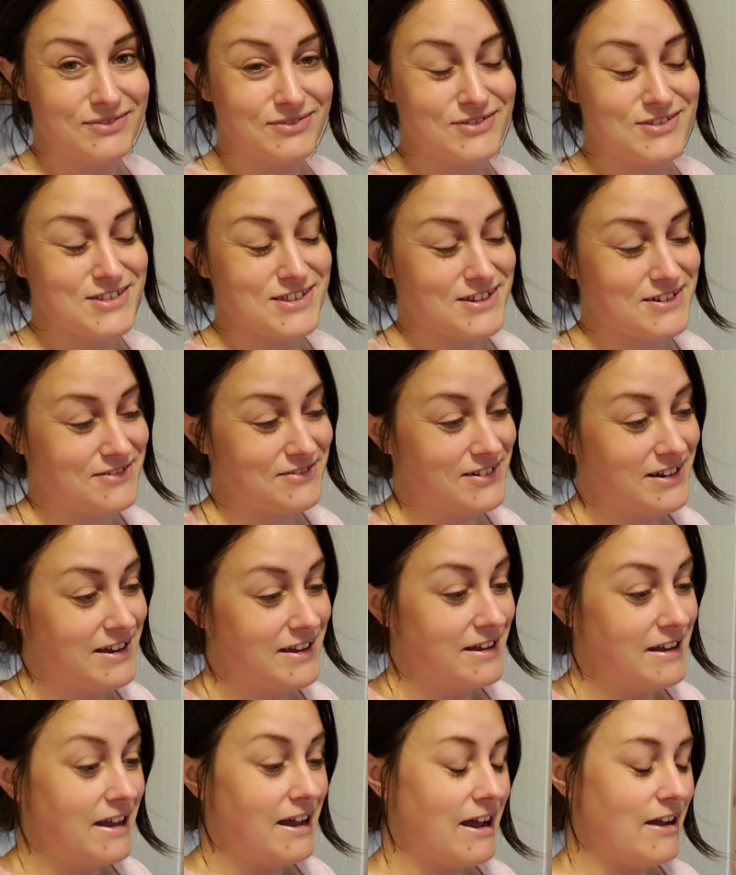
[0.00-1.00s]
so
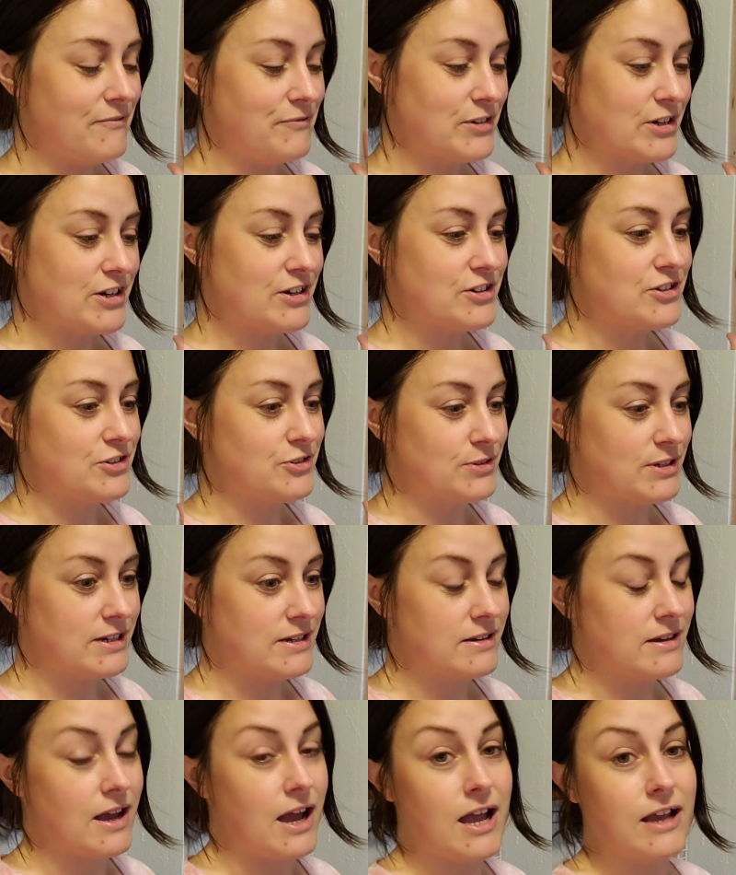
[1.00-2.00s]
I figured, you know what?
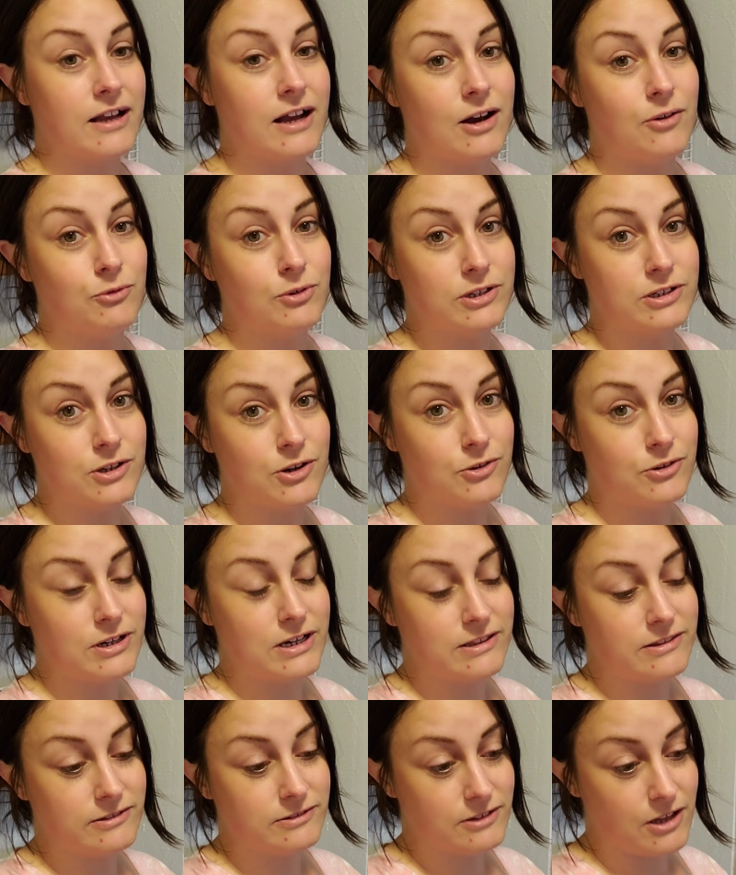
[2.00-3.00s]
i got one going
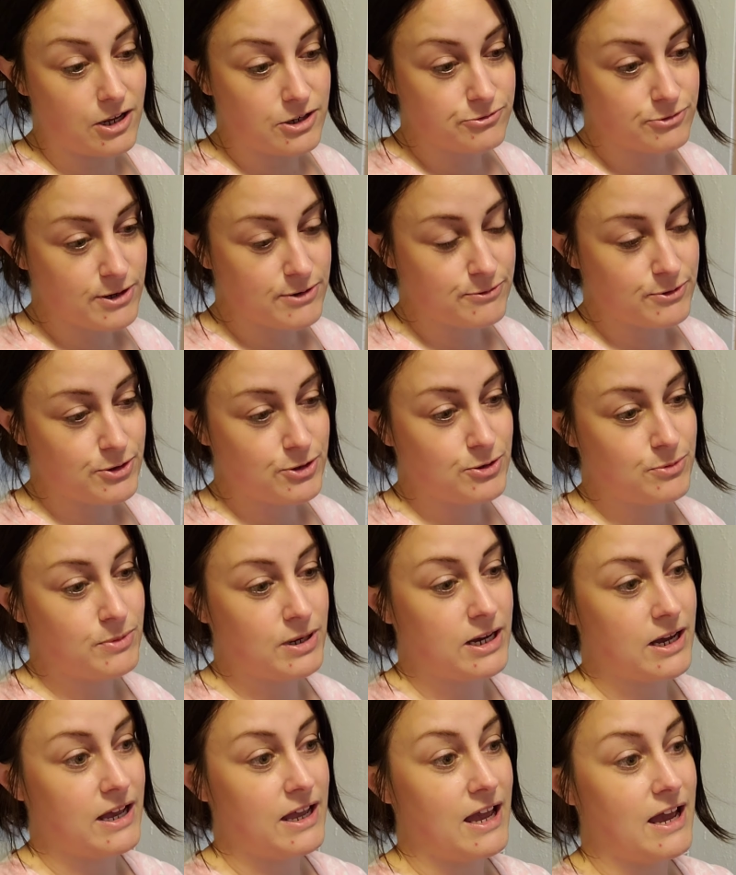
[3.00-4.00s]
in the laundry room.
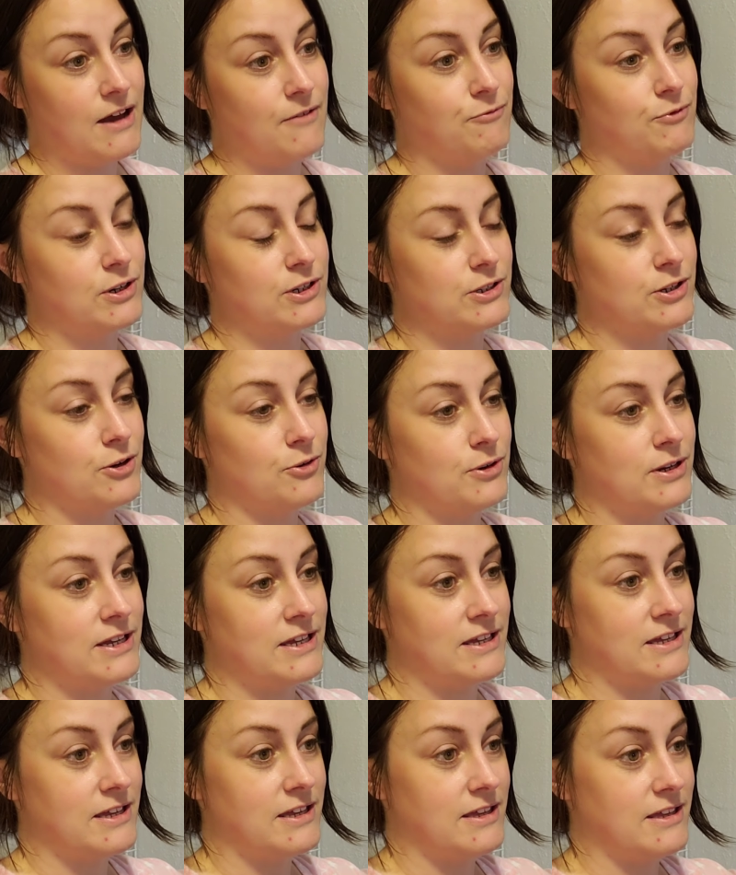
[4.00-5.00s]
I have one
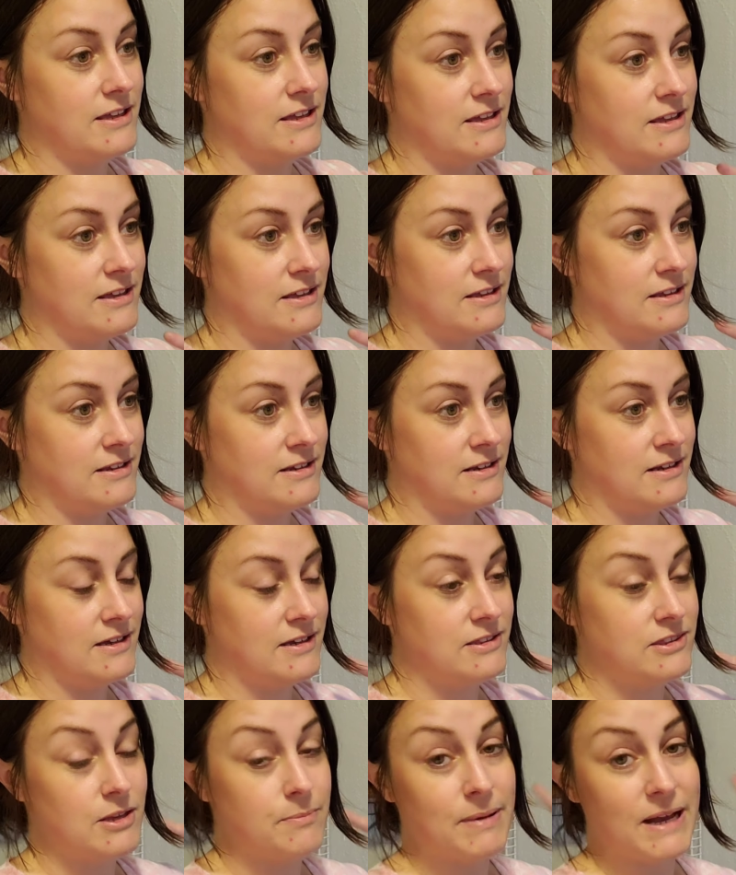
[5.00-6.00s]
going in
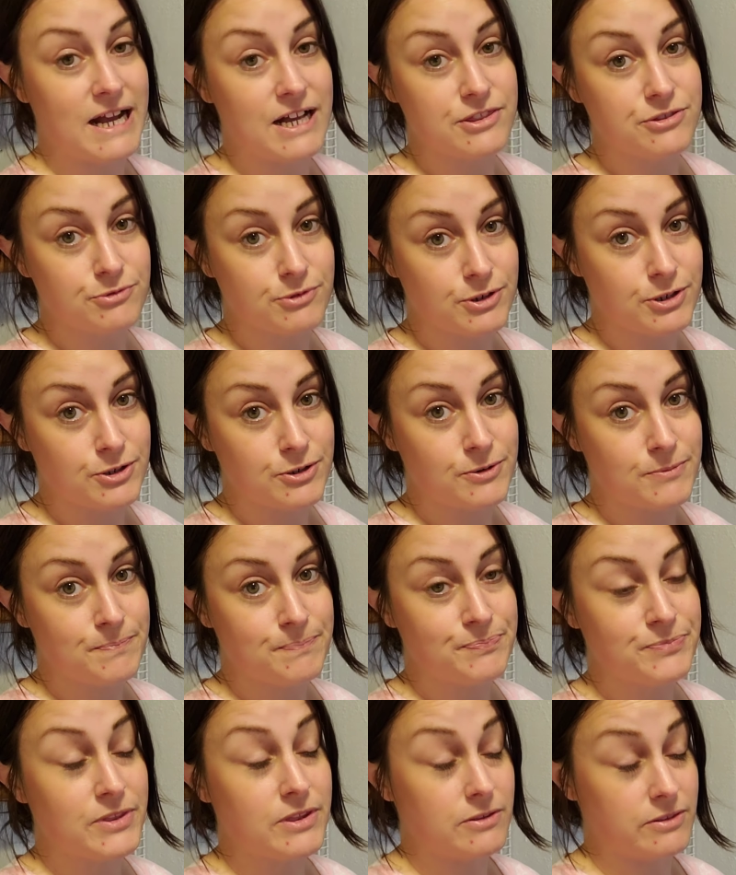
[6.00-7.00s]
the
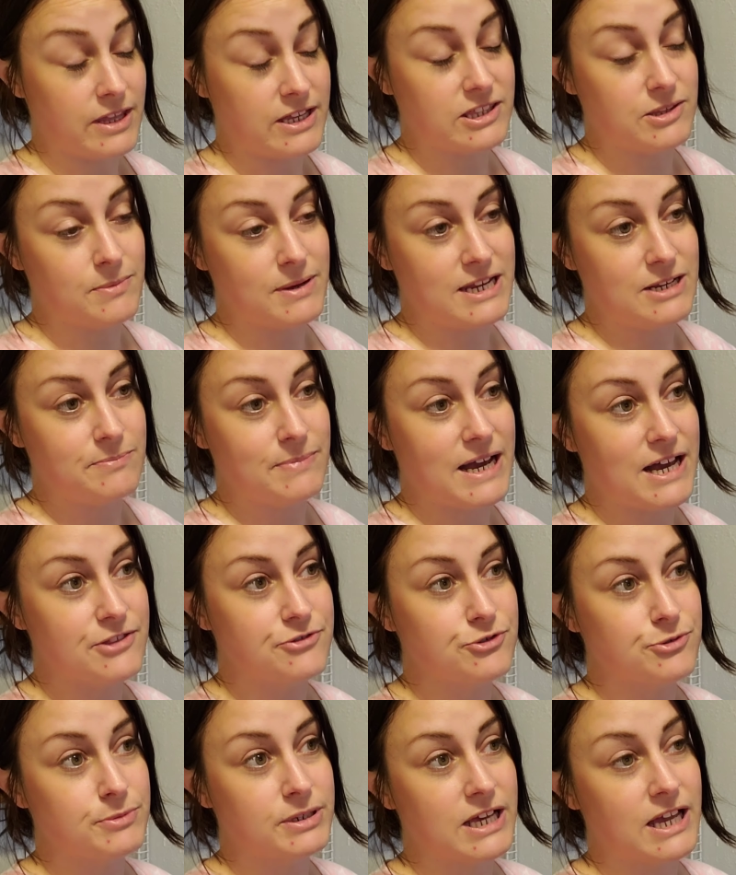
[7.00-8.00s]
bathroom, like the main
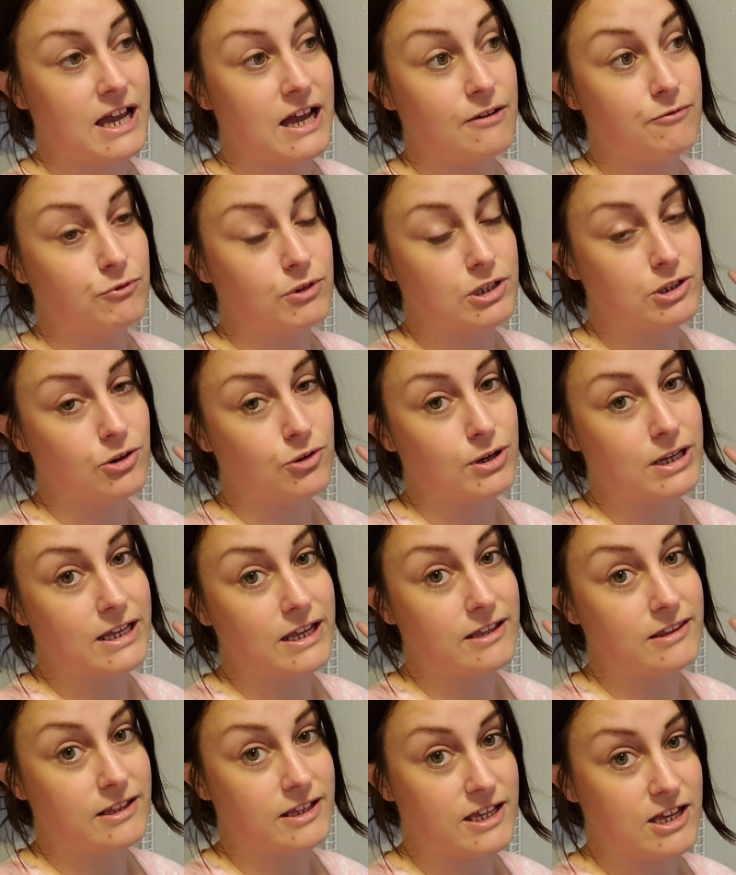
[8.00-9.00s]
bathroom, and I have one going
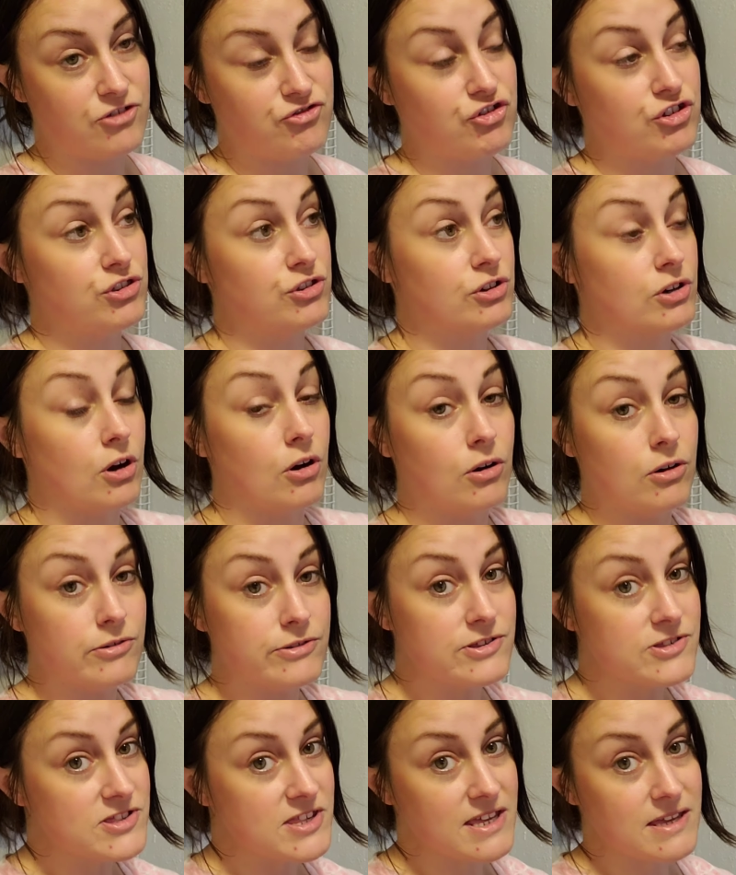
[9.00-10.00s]
in the kitchen. They're all
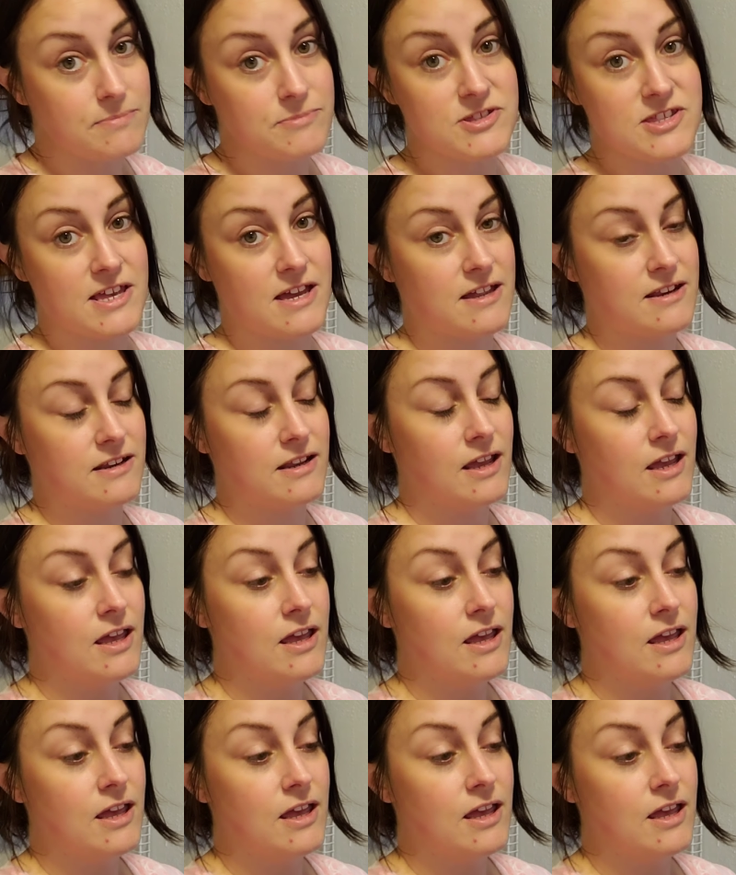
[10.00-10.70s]
the same scent.